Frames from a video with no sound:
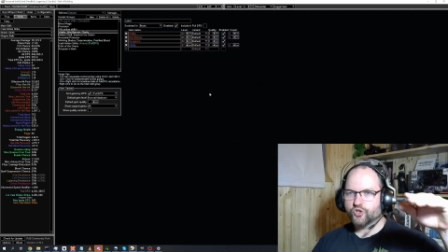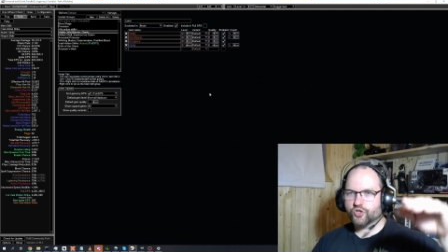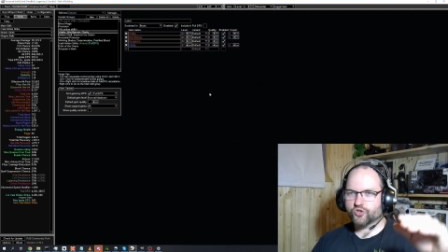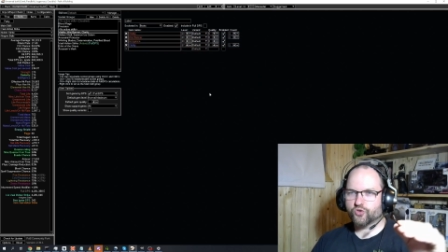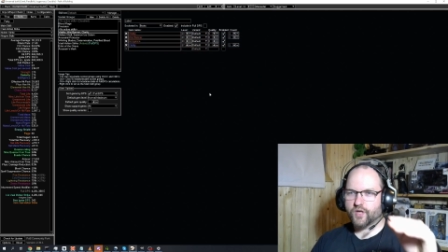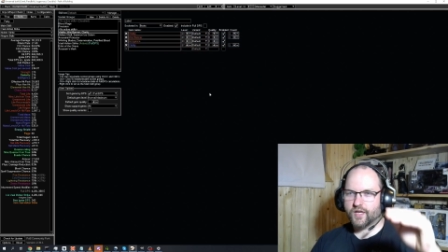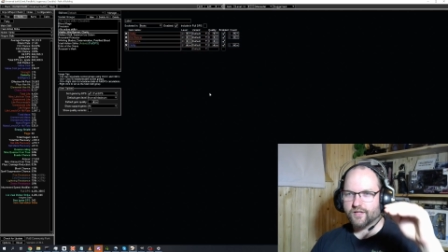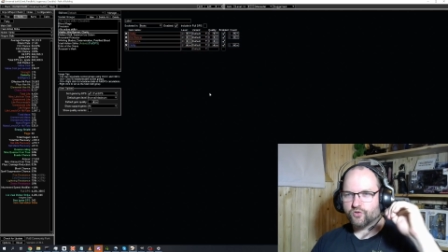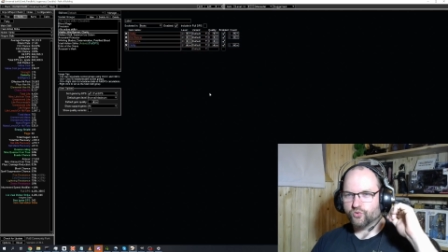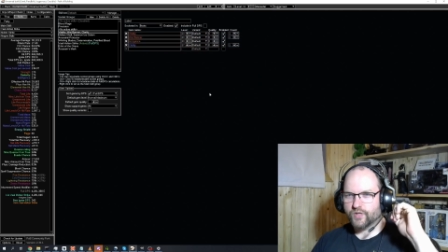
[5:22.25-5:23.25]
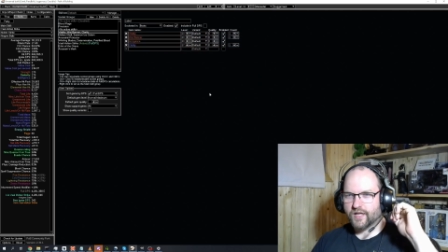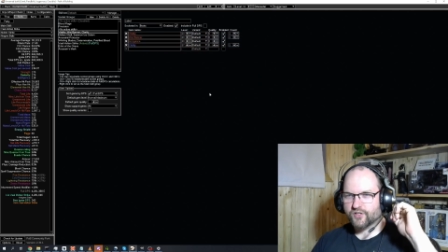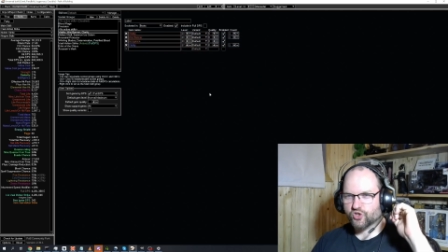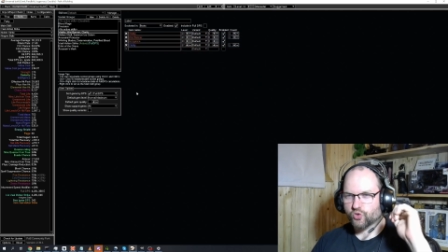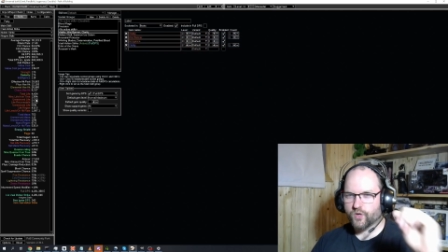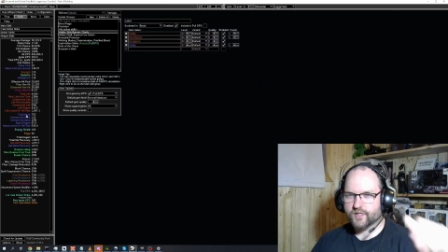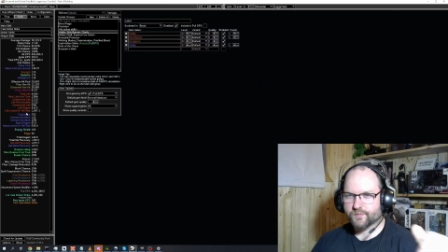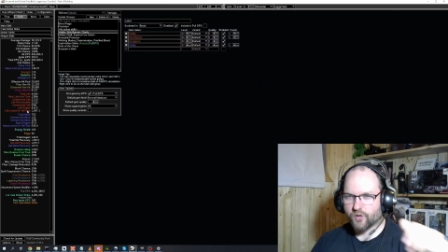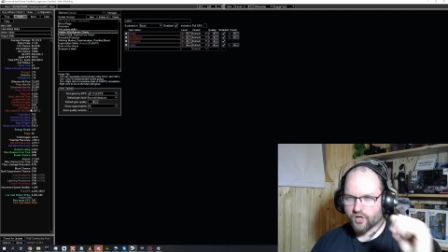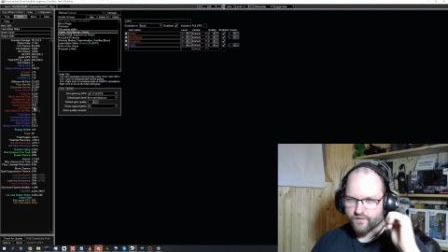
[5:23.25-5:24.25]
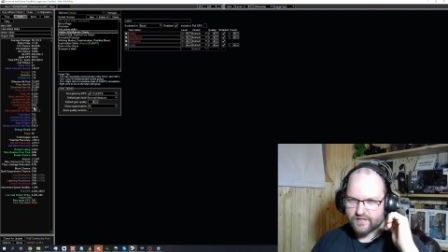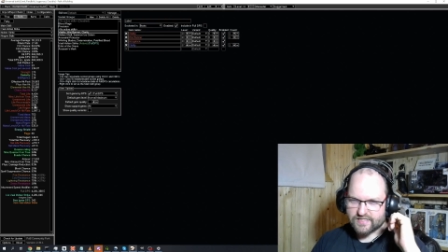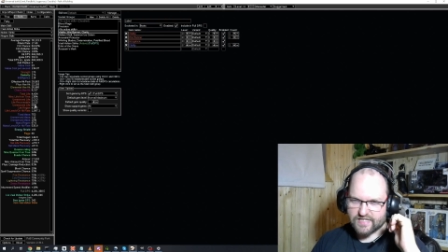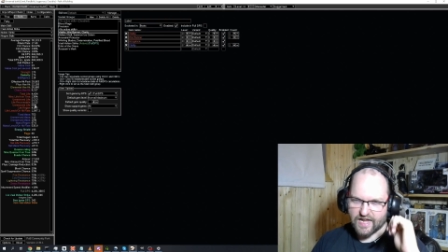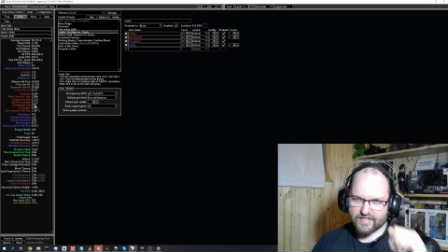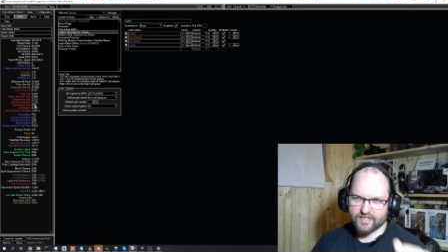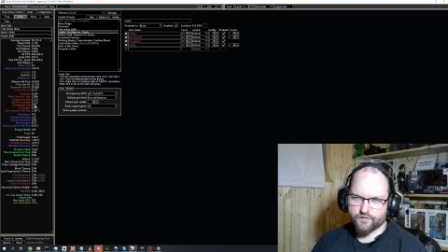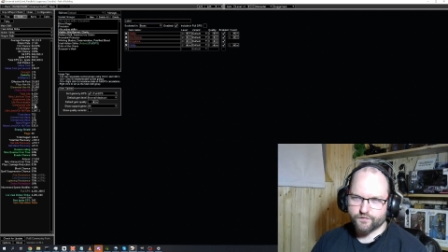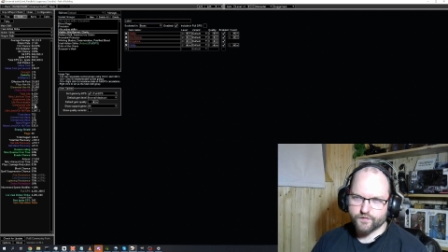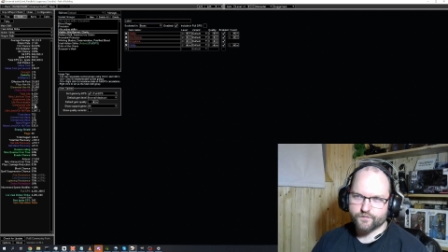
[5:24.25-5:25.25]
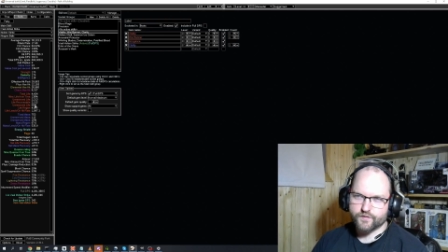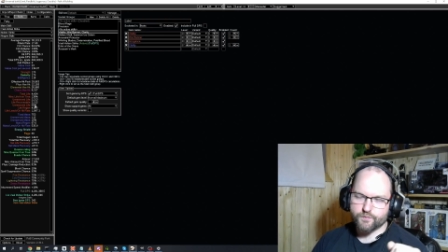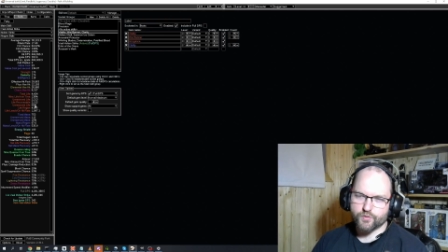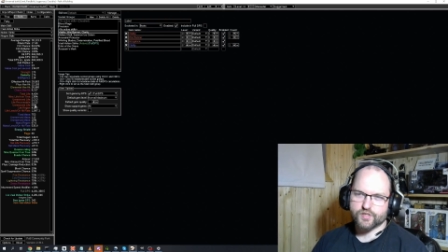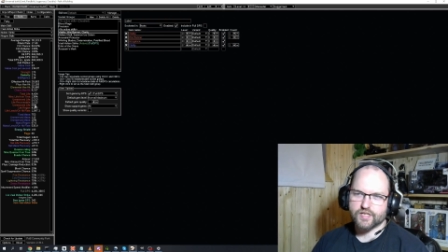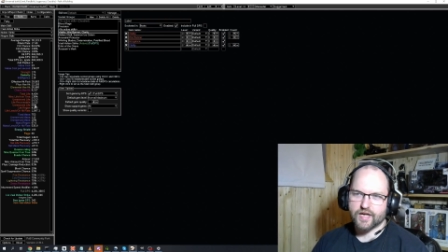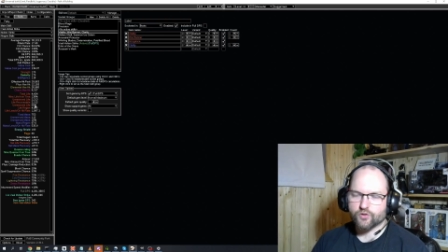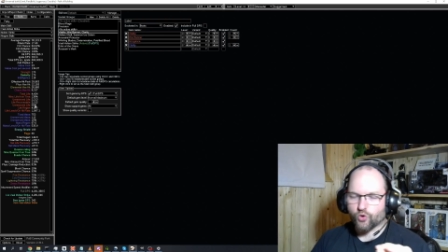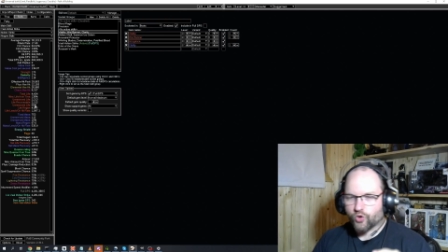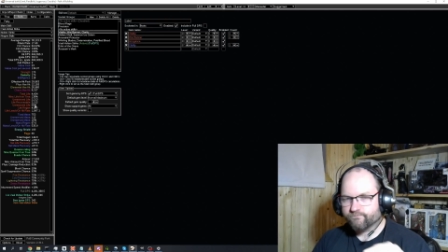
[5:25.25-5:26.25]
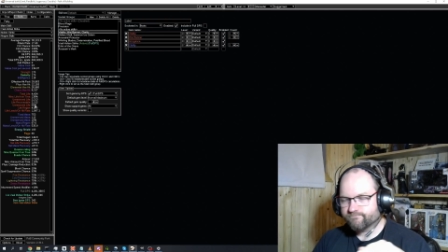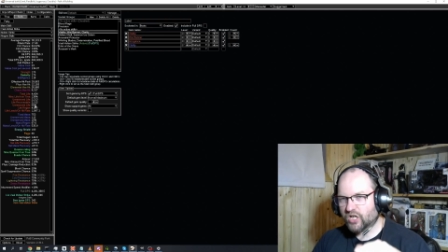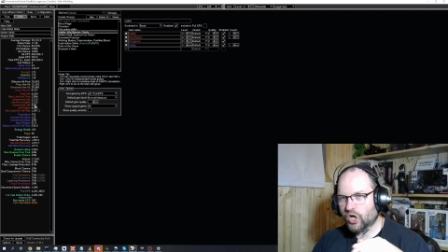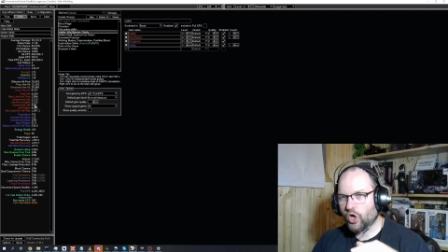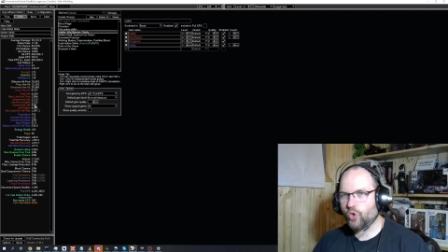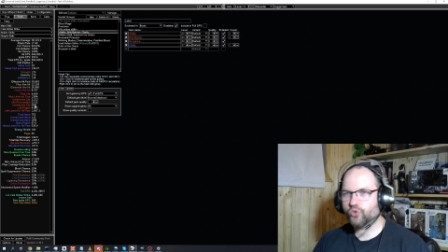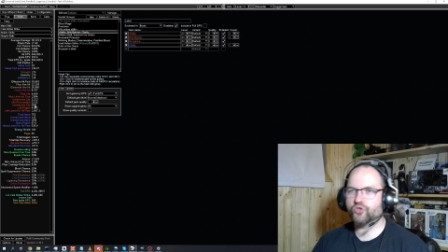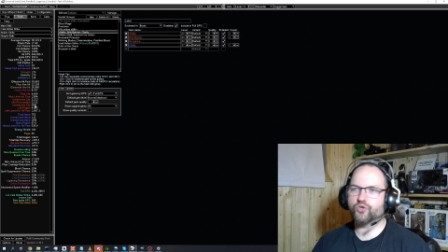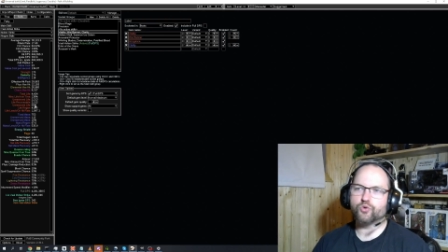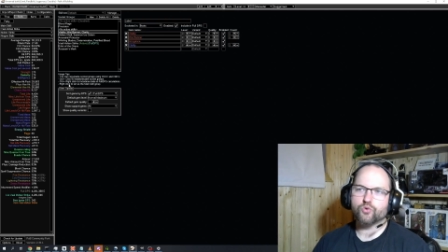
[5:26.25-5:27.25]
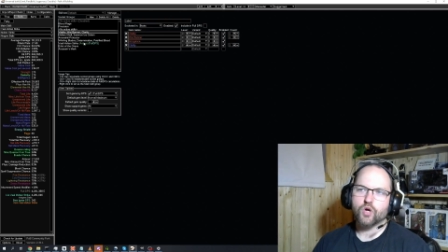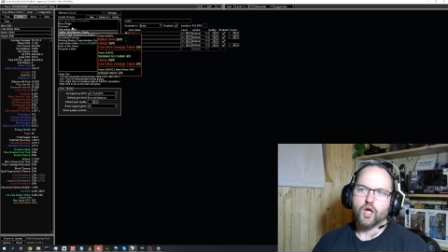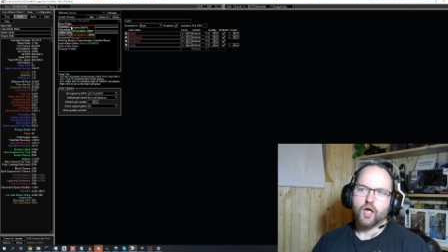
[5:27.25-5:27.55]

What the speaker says: just to get to that sweet spot of exactly 50% or close to,